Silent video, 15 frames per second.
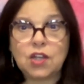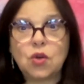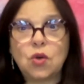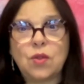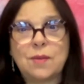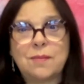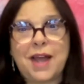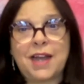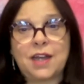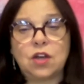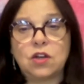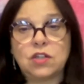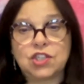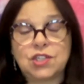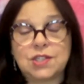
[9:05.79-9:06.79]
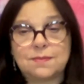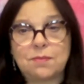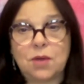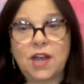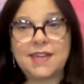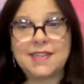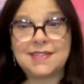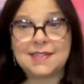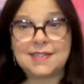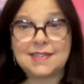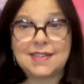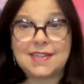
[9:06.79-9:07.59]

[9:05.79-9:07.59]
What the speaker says: call them unconscious biases,